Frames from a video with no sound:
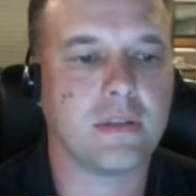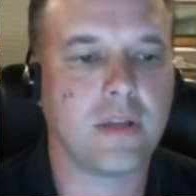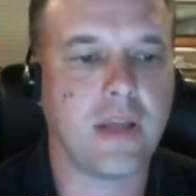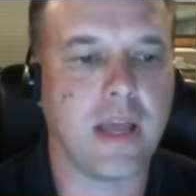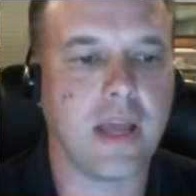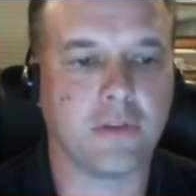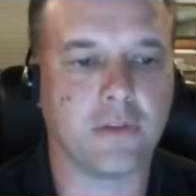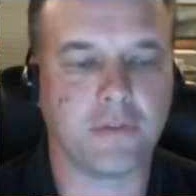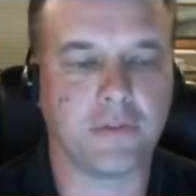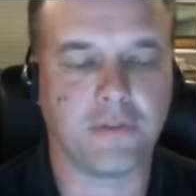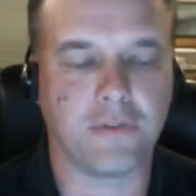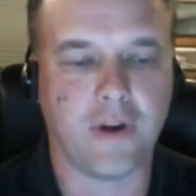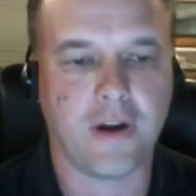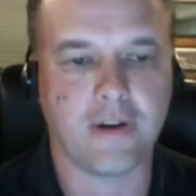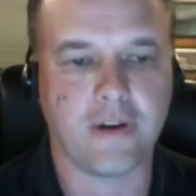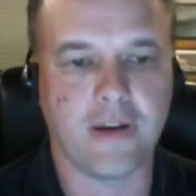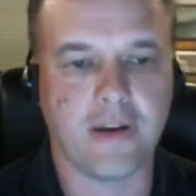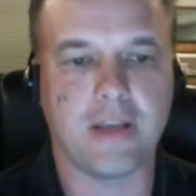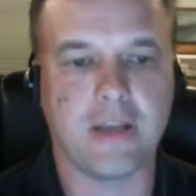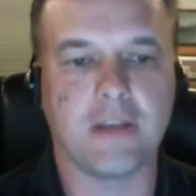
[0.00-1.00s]
as
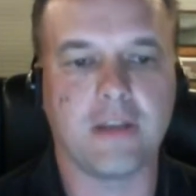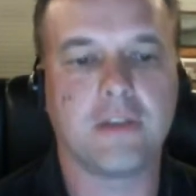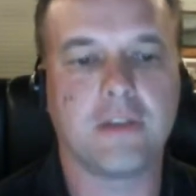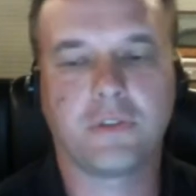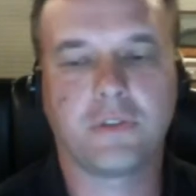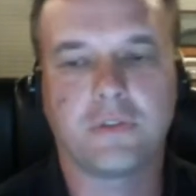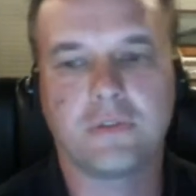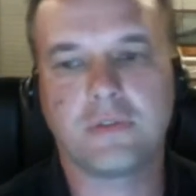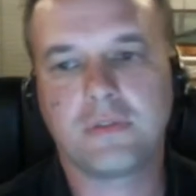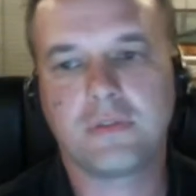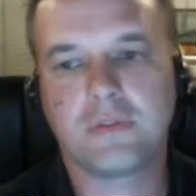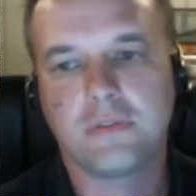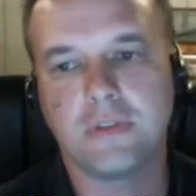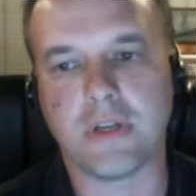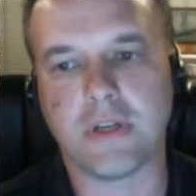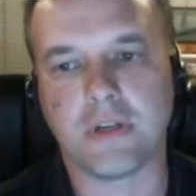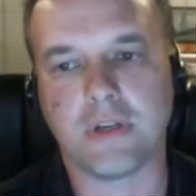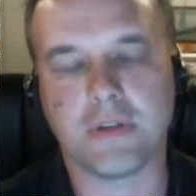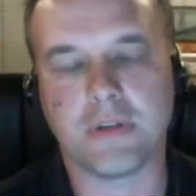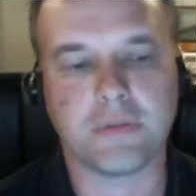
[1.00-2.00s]
far as
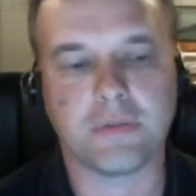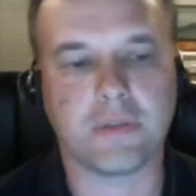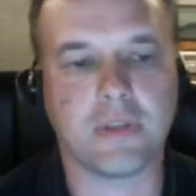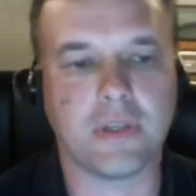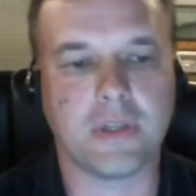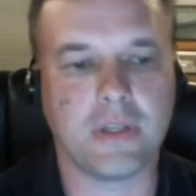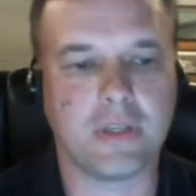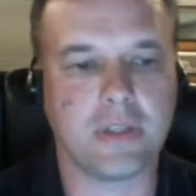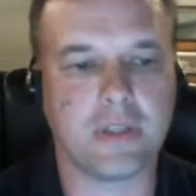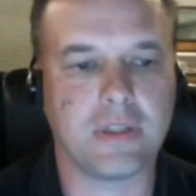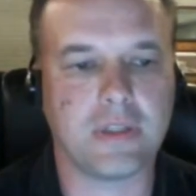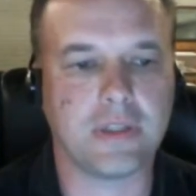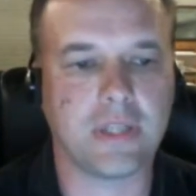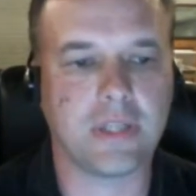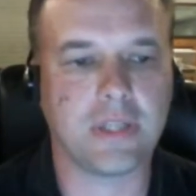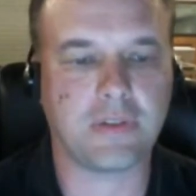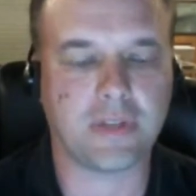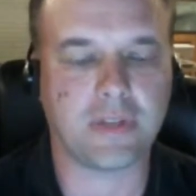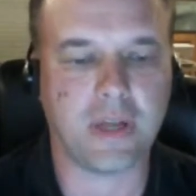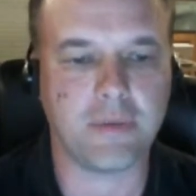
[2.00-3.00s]
the
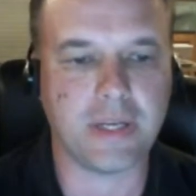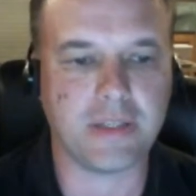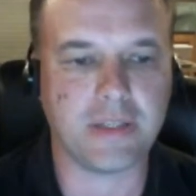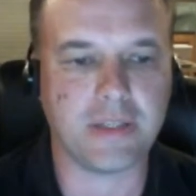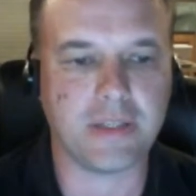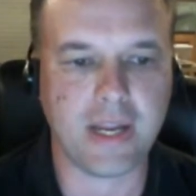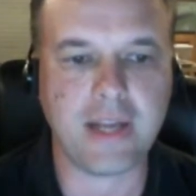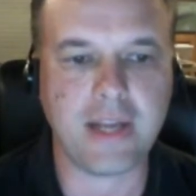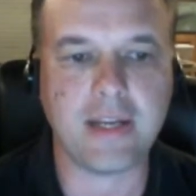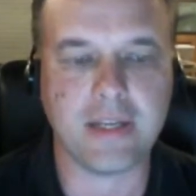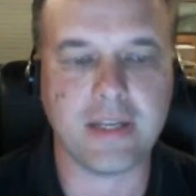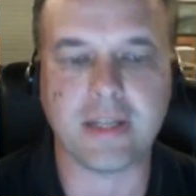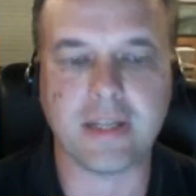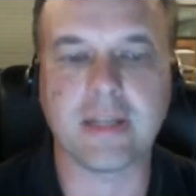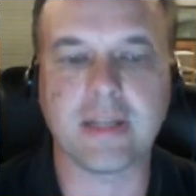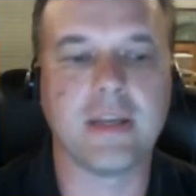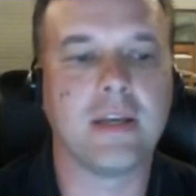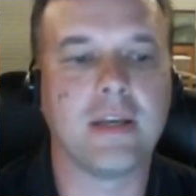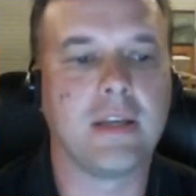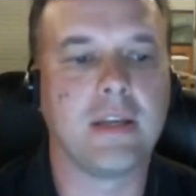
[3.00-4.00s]
desktop maintaining,
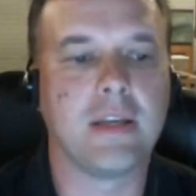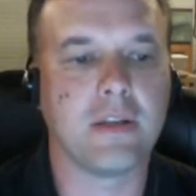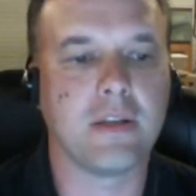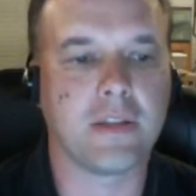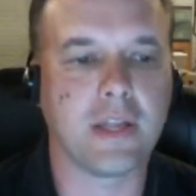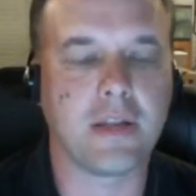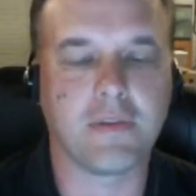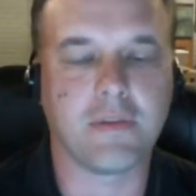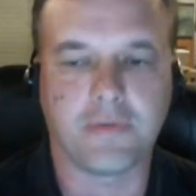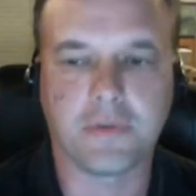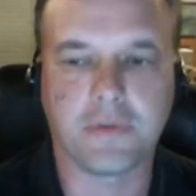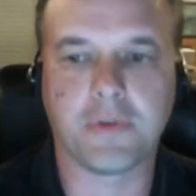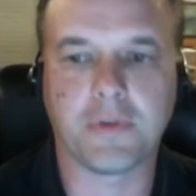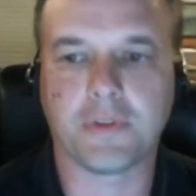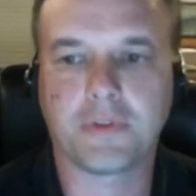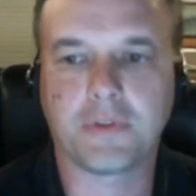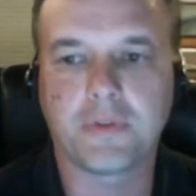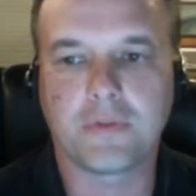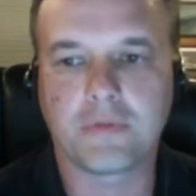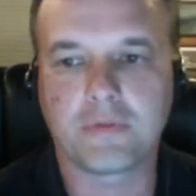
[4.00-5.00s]
they of
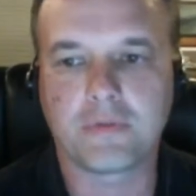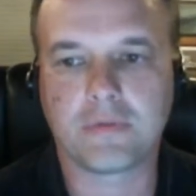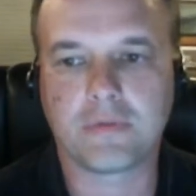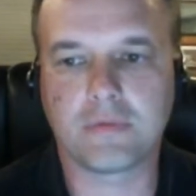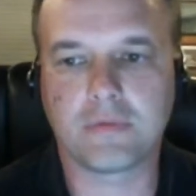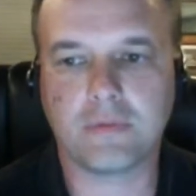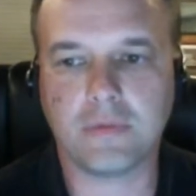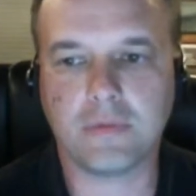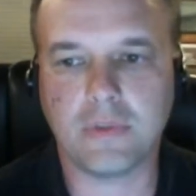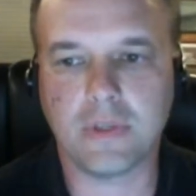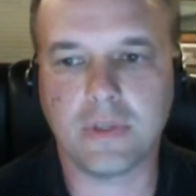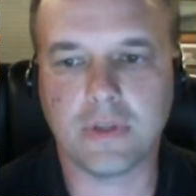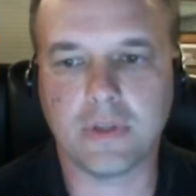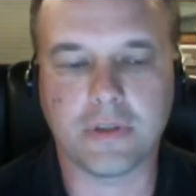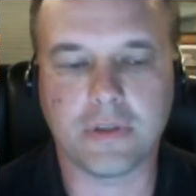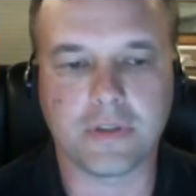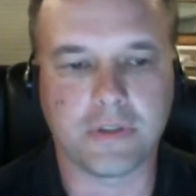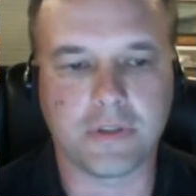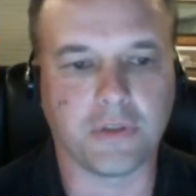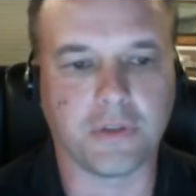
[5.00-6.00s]
course are
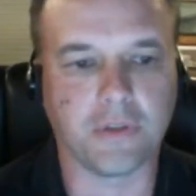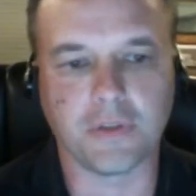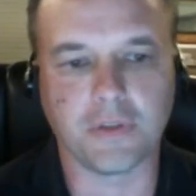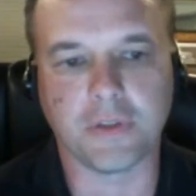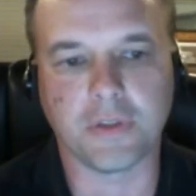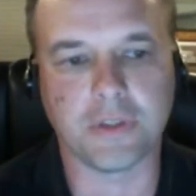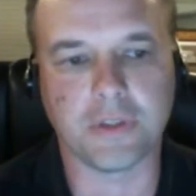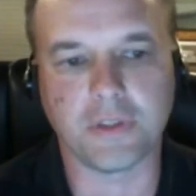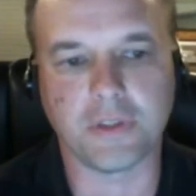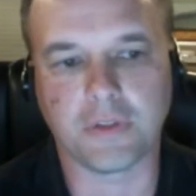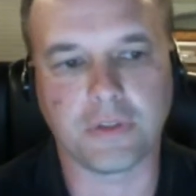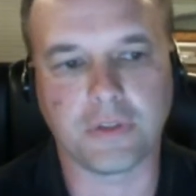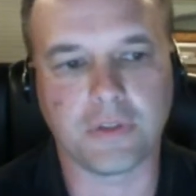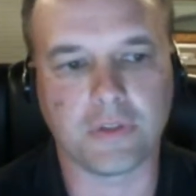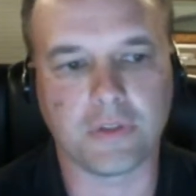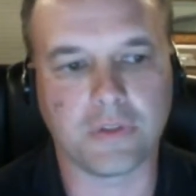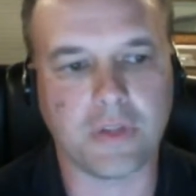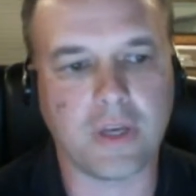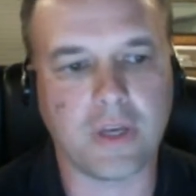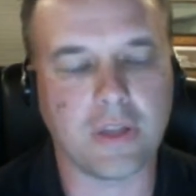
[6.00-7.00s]
just as good
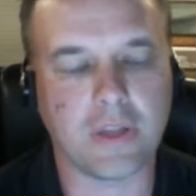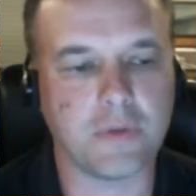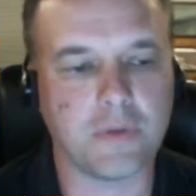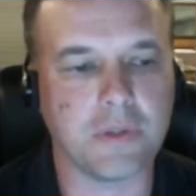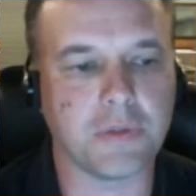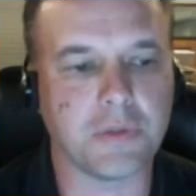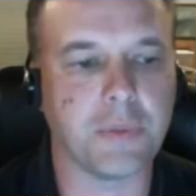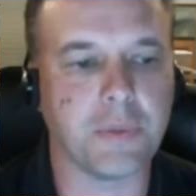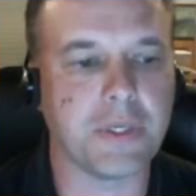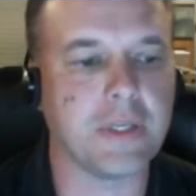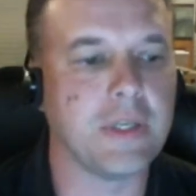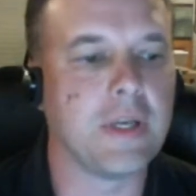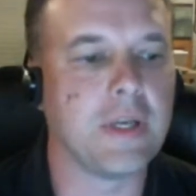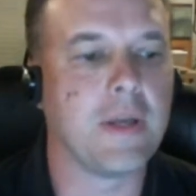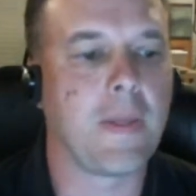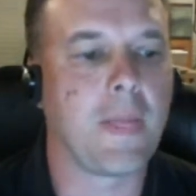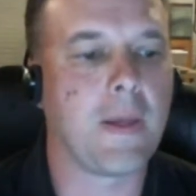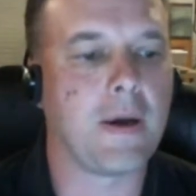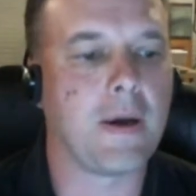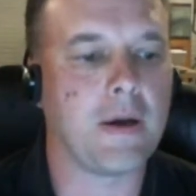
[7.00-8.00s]
as the other ones, but
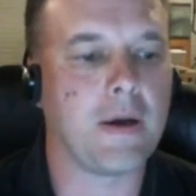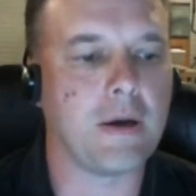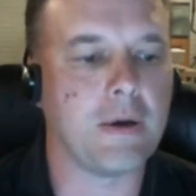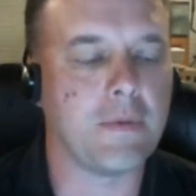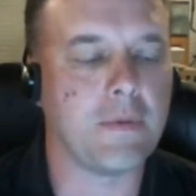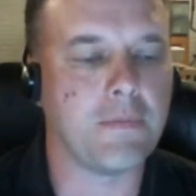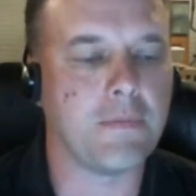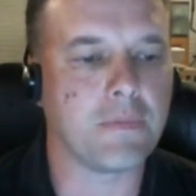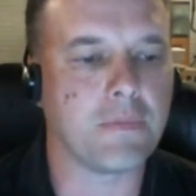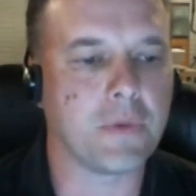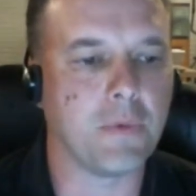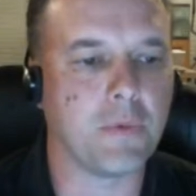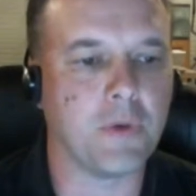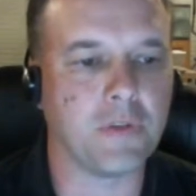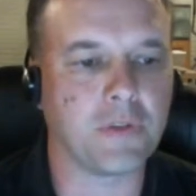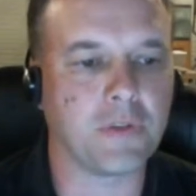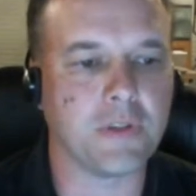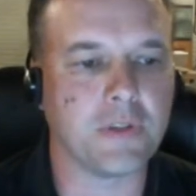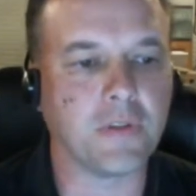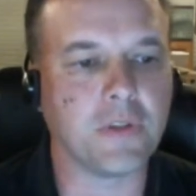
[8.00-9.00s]
the
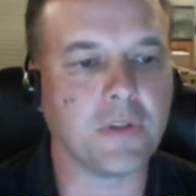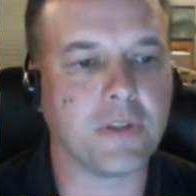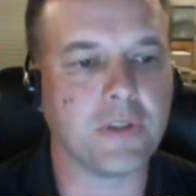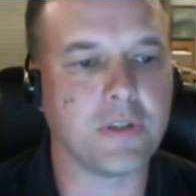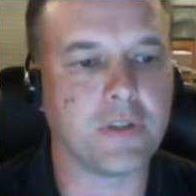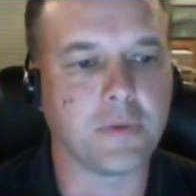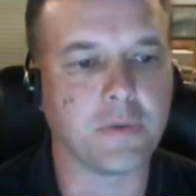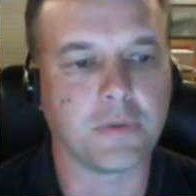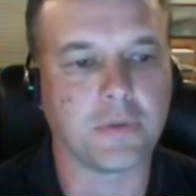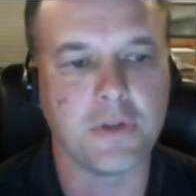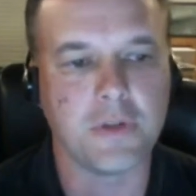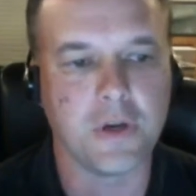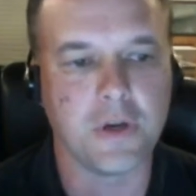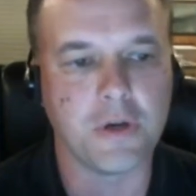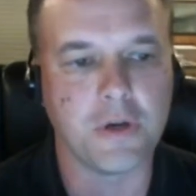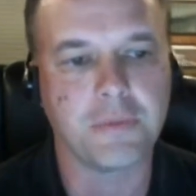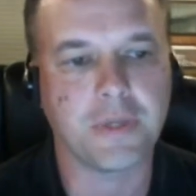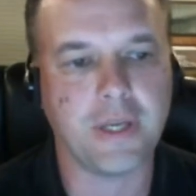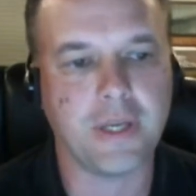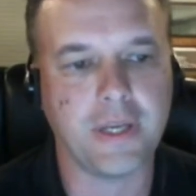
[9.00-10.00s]
ones considered was
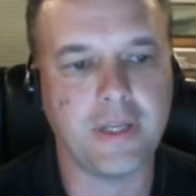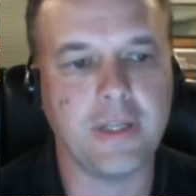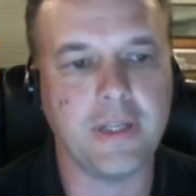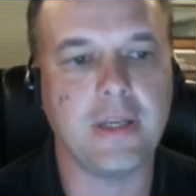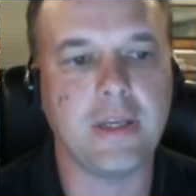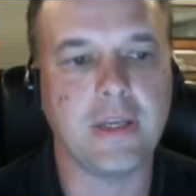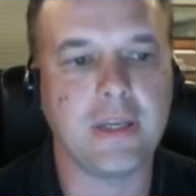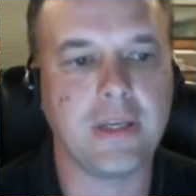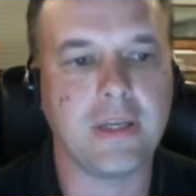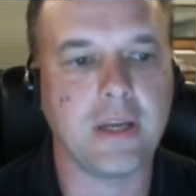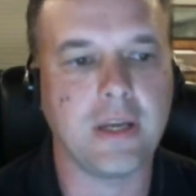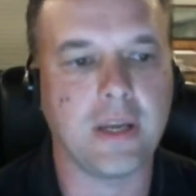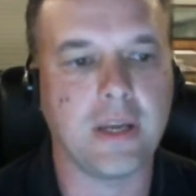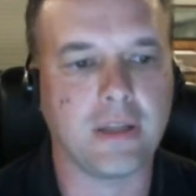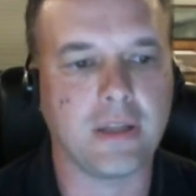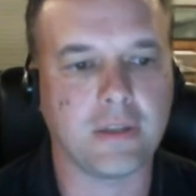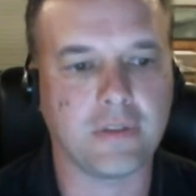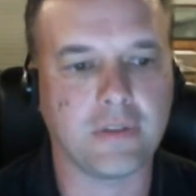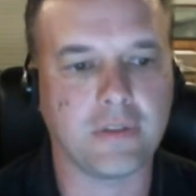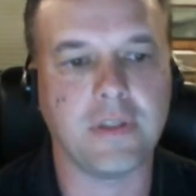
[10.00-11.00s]
GNOME, KDE,
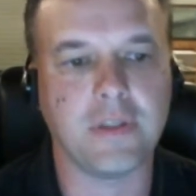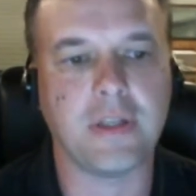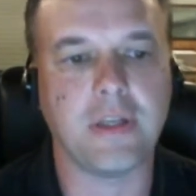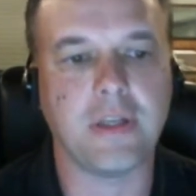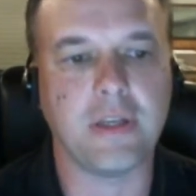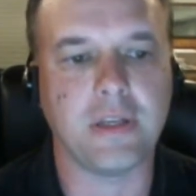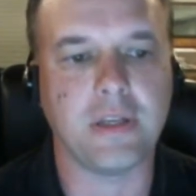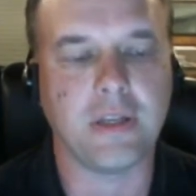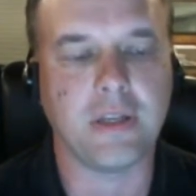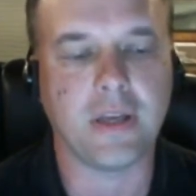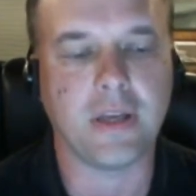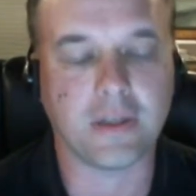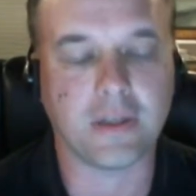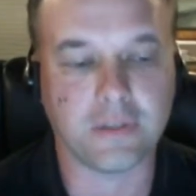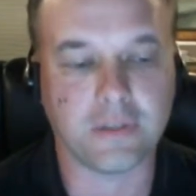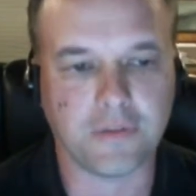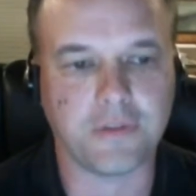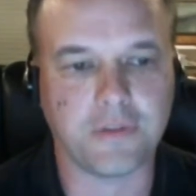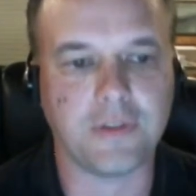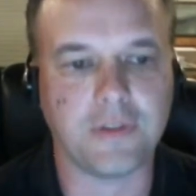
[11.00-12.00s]
LXDE,
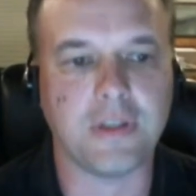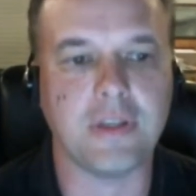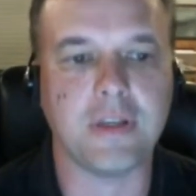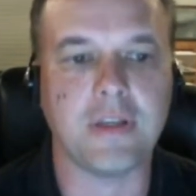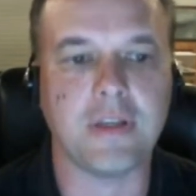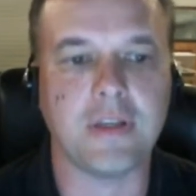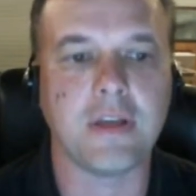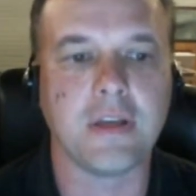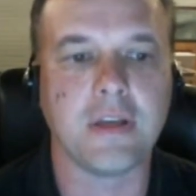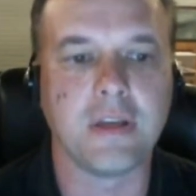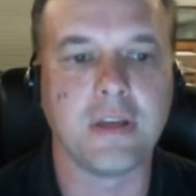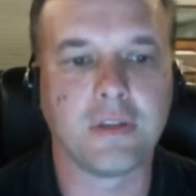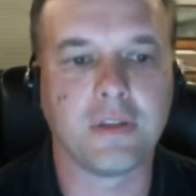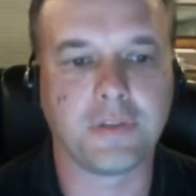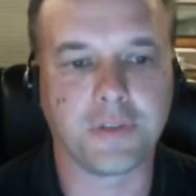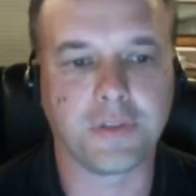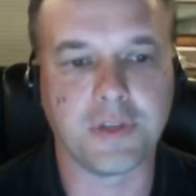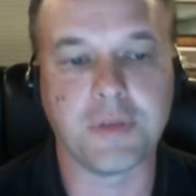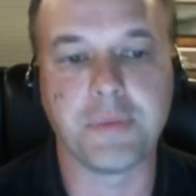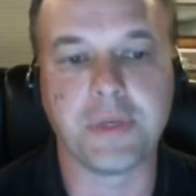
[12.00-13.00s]
XFCE,
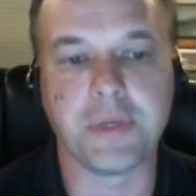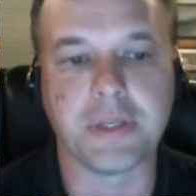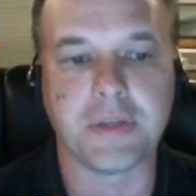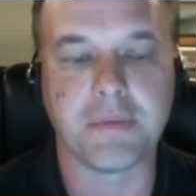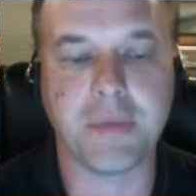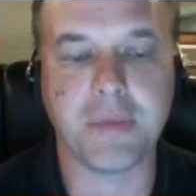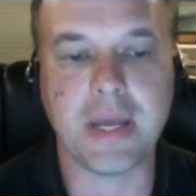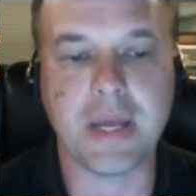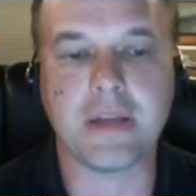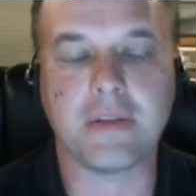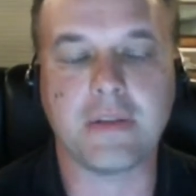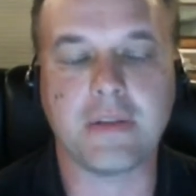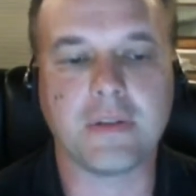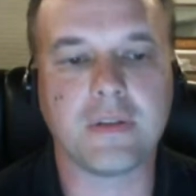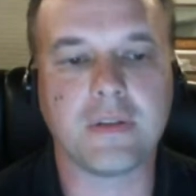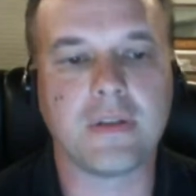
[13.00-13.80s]
Cinnamon, and Mate.